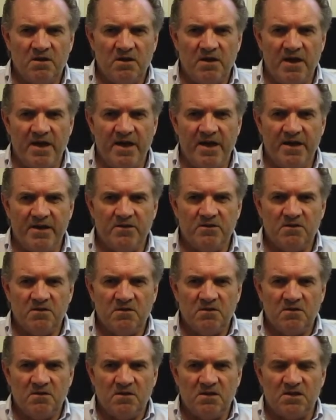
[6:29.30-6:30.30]
And
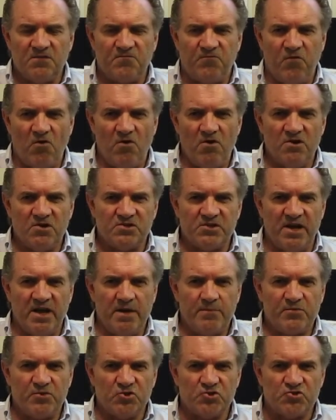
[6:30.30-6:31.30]
as far as
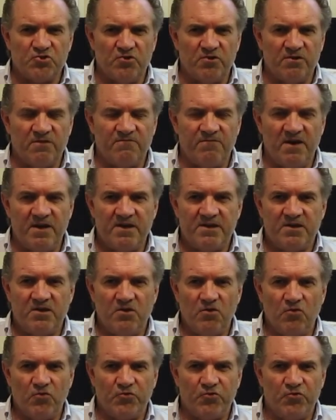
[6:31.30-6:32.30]
I'm concerned, if I
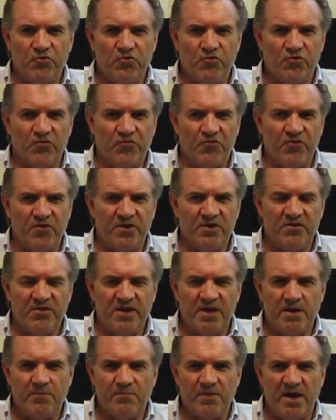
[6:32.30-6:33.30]
kill 2 or 3 of
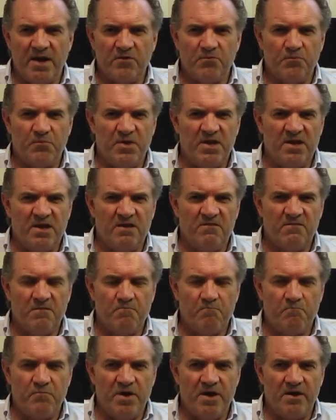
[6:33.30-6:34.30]
them, that'd be
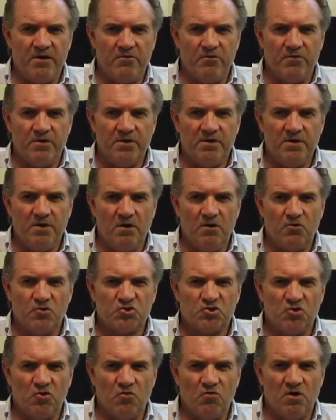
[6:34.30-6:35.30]
even better, you know.
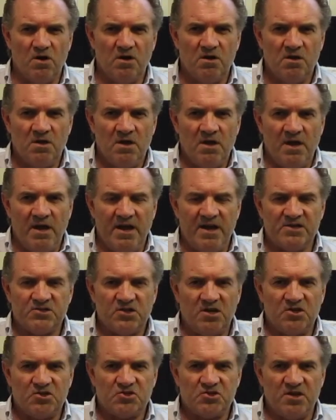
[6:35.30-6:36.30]
So as
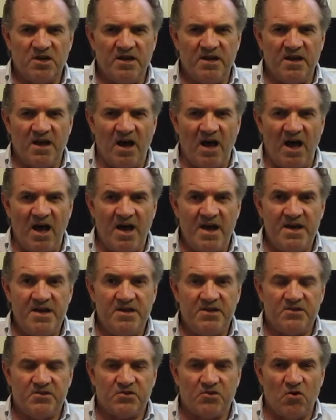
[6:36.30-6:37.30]
I say,
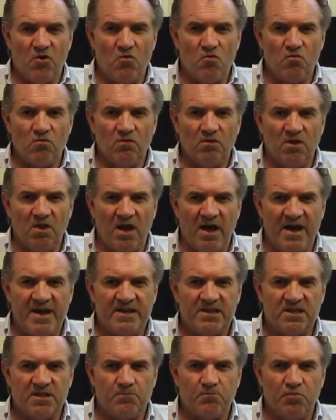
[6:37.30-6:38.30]
I don't
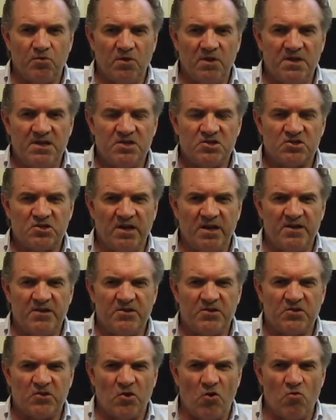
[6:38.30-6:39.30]
like the police, I
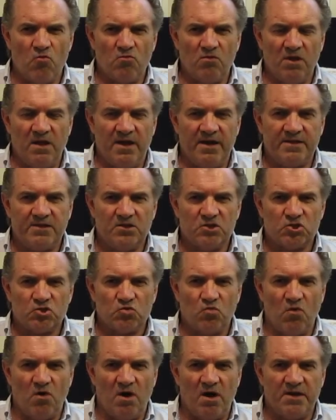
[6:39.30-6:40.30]
don't like the
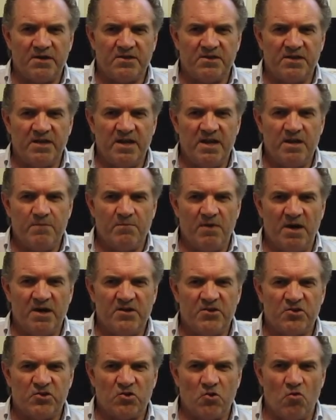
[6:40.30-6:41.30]
SWAT team, I
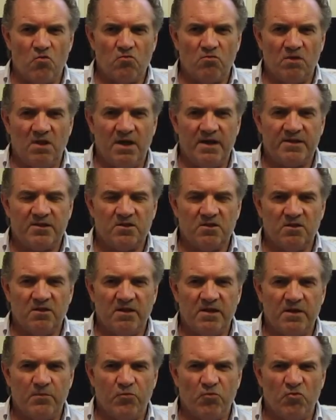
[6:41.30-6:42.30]
don't like the
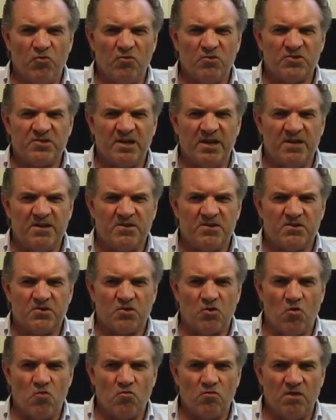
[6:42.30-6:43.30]
liberals, I
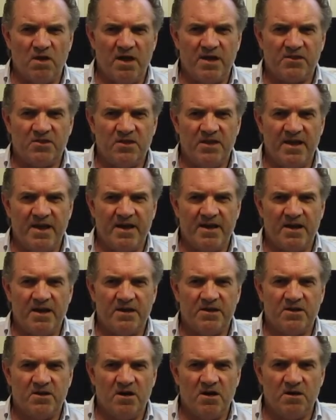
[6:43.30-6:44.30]
don't like the
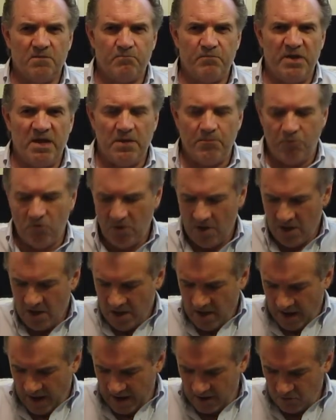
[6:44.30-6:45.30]
anti-gun people.
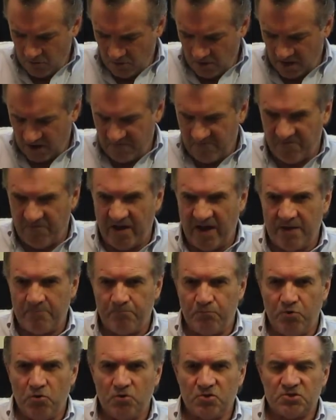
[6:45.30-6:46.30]
I don't like
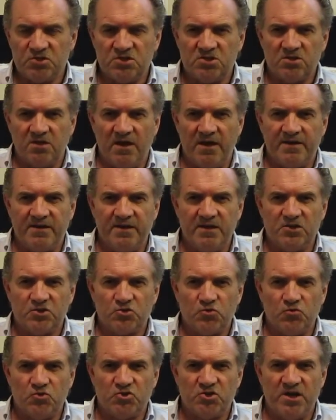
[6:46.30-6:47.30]
fat pussies like this
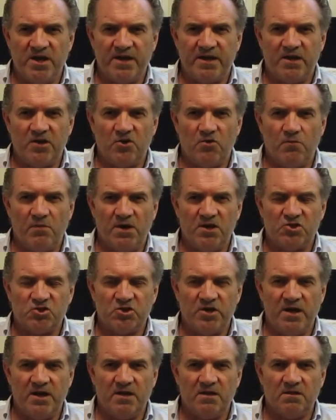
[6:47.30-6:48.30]
who check in on my
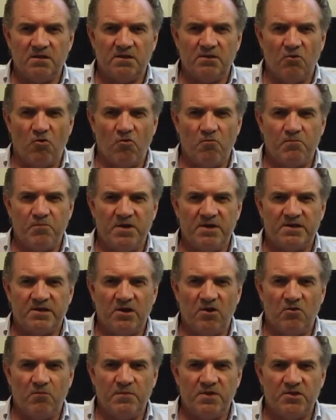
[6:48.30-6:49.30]
channel and hope they
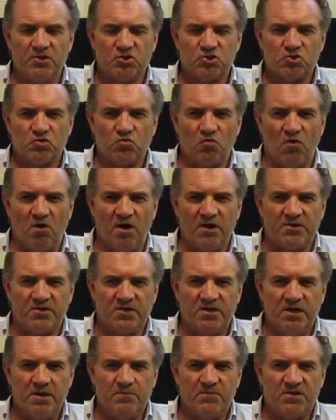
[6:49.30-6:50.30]
tell me the SWAT
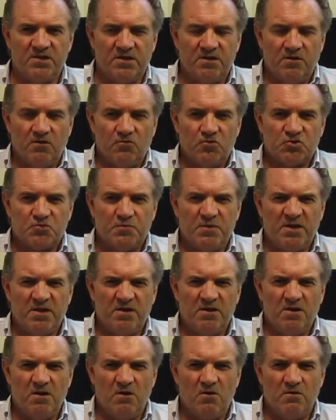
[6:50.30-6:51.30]
team kills me,
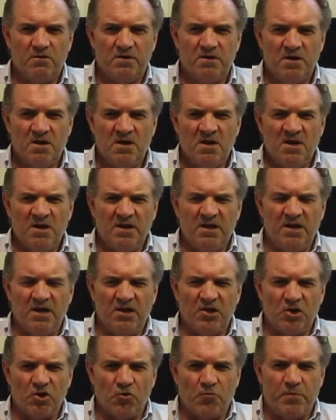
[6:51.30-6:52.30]
you know, and
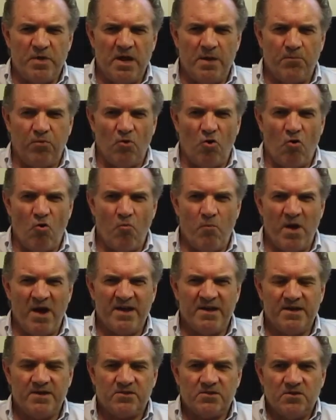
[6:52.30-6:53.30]
other people hope I
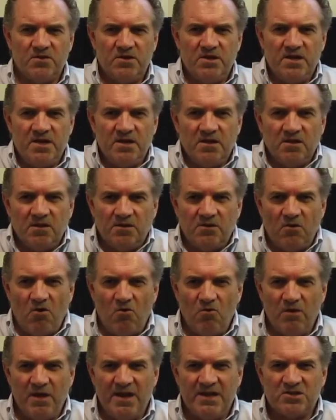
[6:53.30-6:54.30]
get the needle and
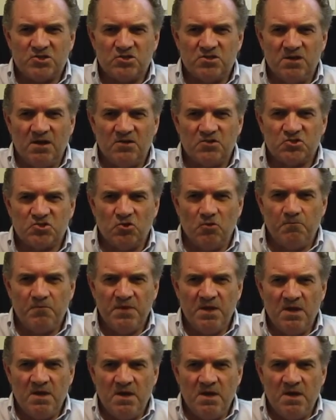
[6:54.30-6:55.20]
all that stuff. So